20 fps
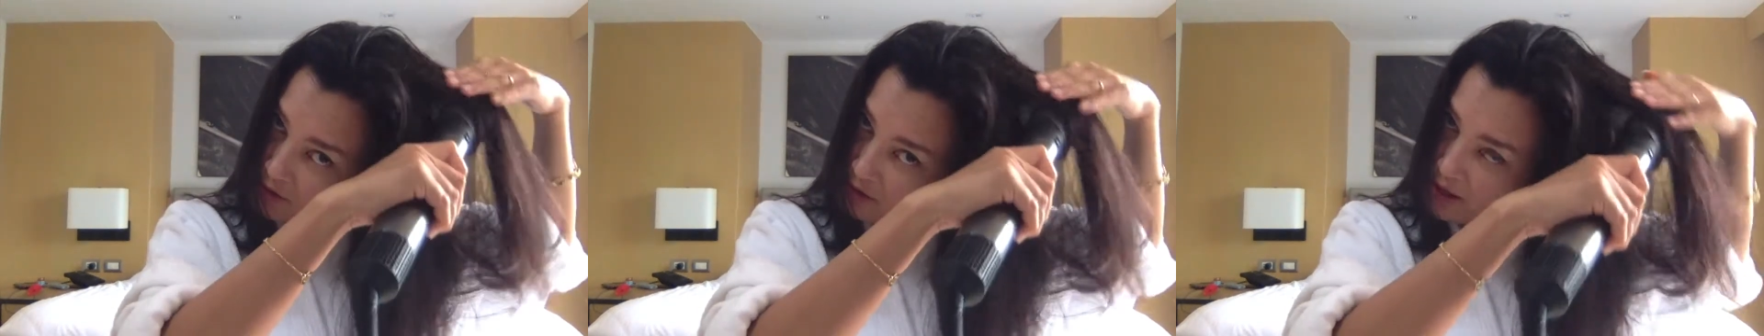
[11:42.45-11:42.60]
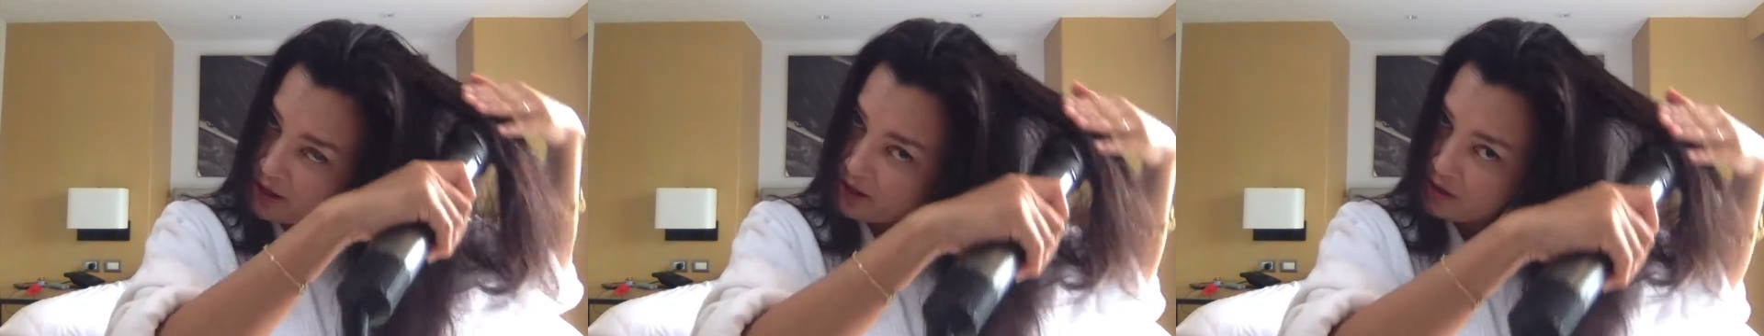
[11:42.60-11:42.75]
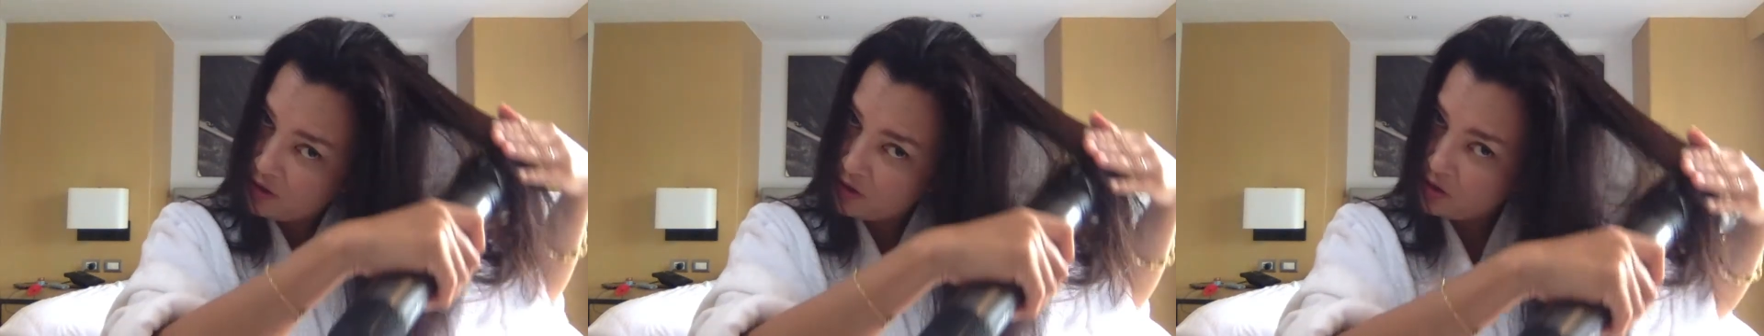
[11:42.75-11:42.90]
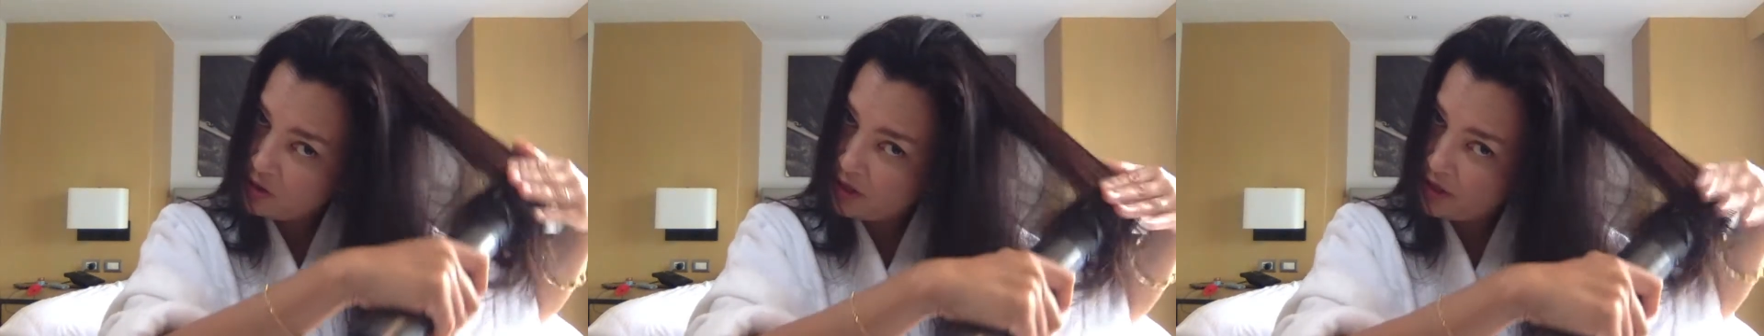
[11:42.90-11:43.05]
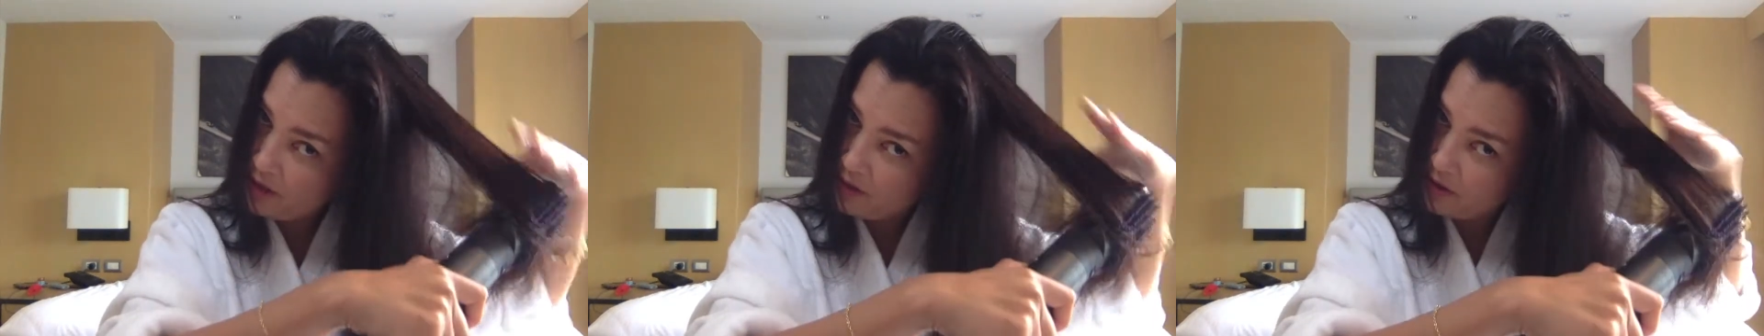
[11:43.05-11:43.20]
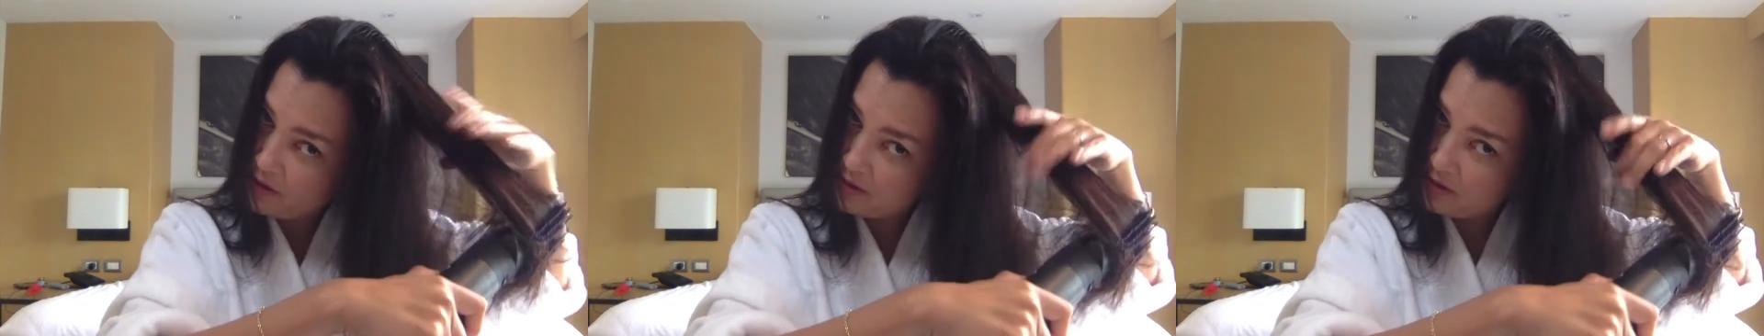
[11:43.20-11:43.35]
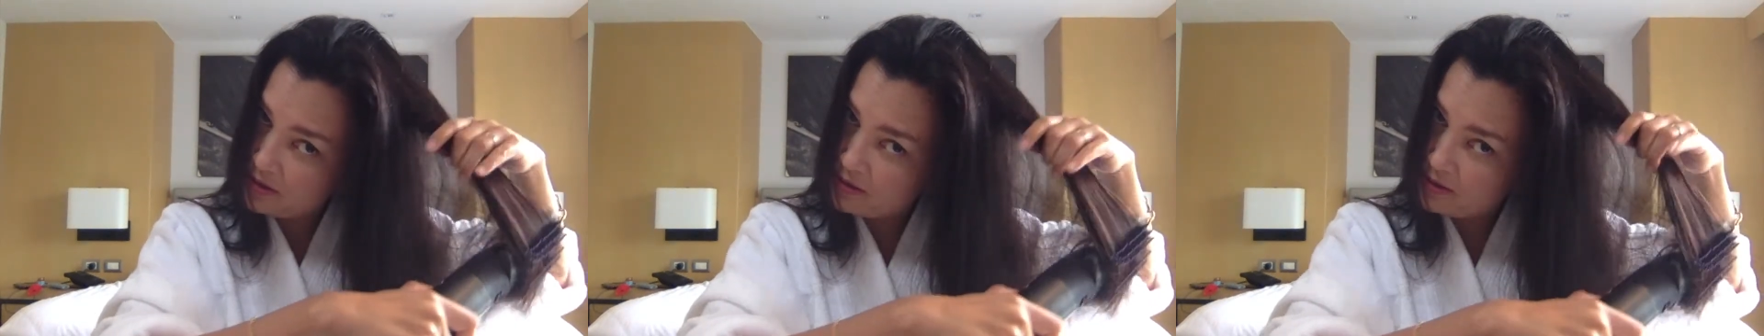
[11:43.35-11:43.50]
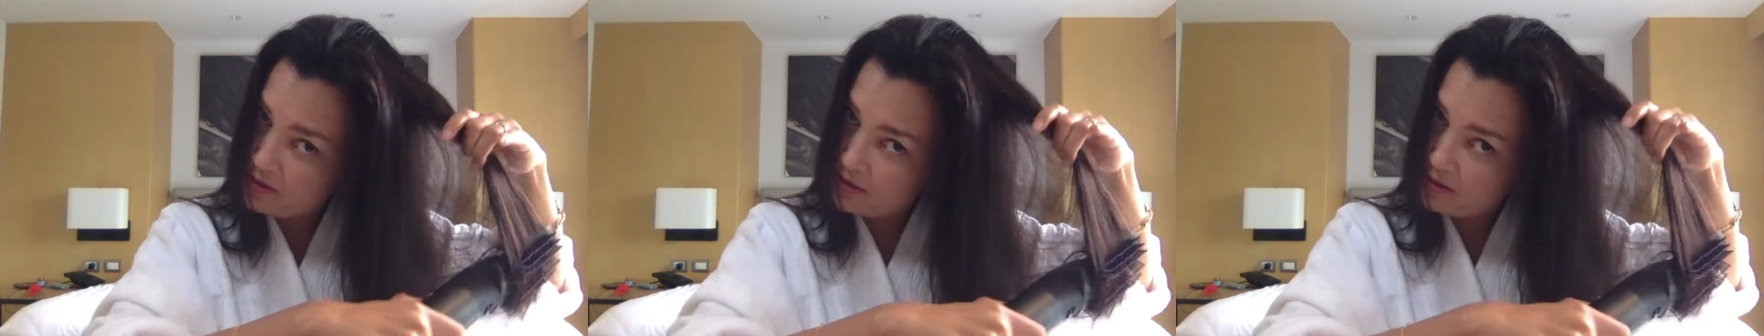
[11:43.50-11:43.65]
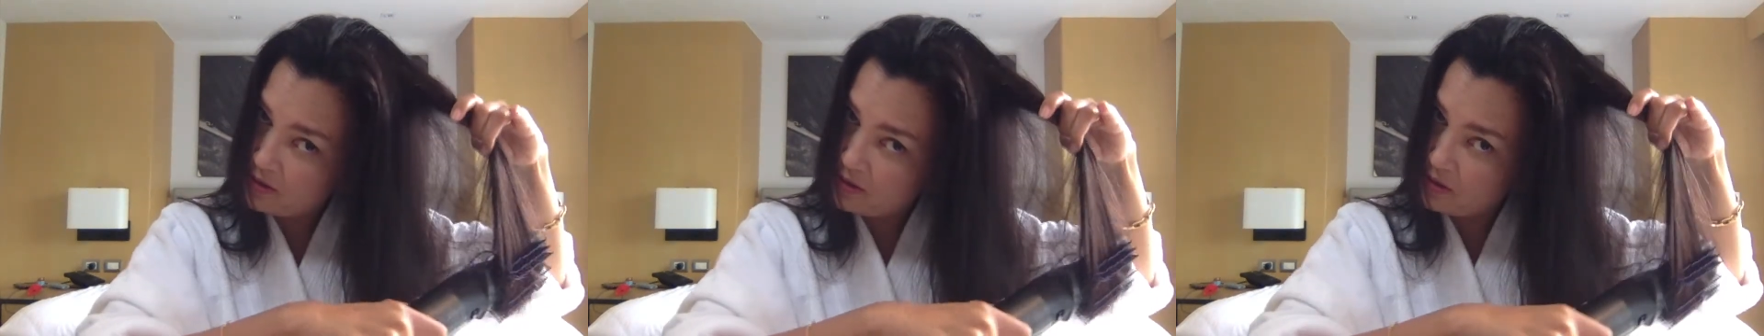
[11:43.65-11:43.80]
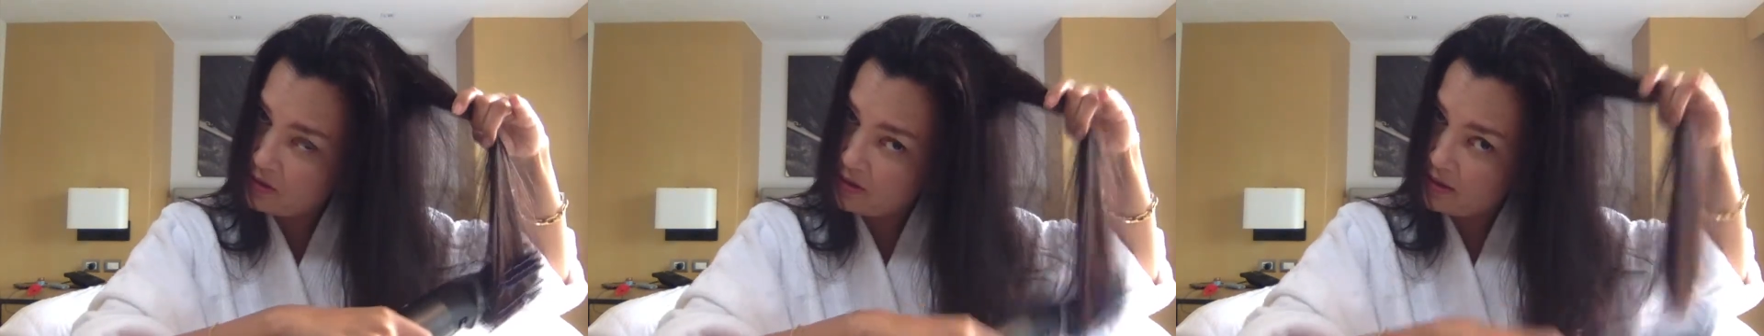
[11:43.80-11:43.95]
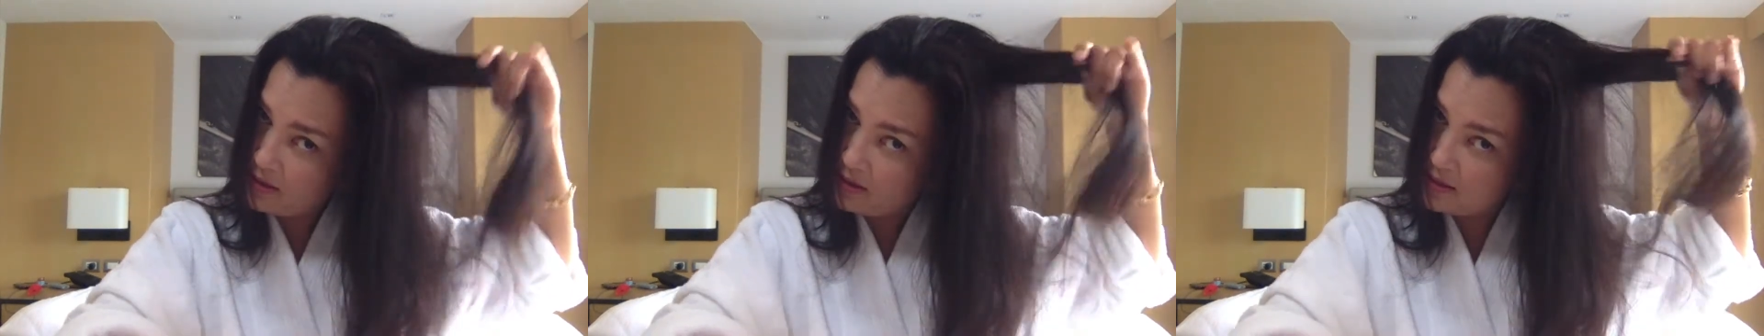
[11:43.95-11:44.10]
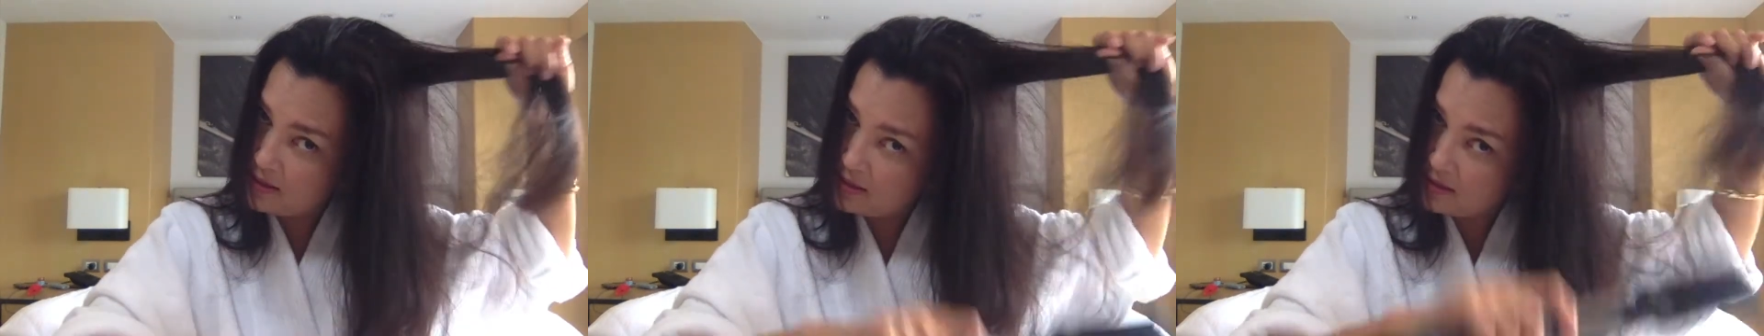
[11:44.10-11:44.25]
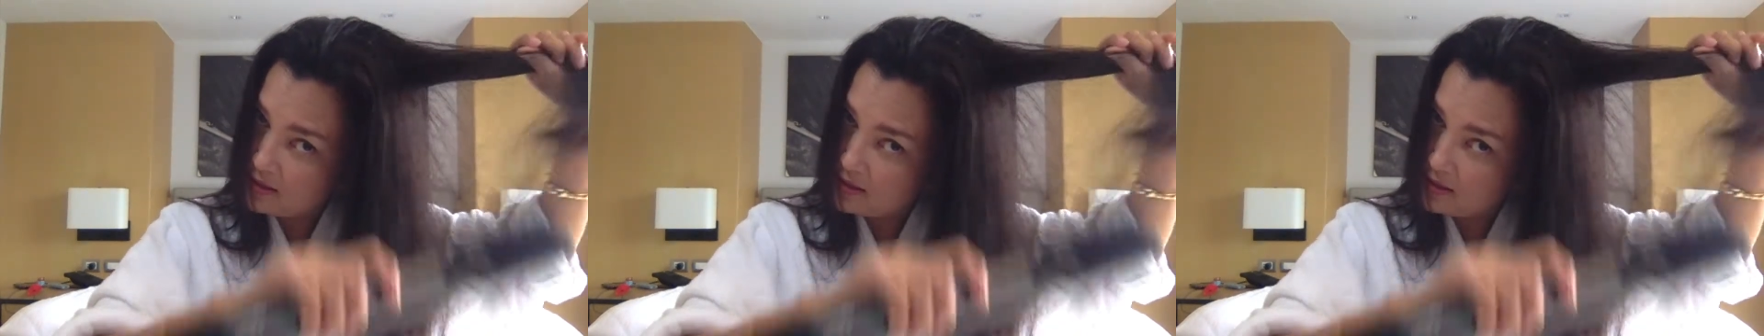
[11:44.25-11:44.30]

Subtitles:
hair dryers. So this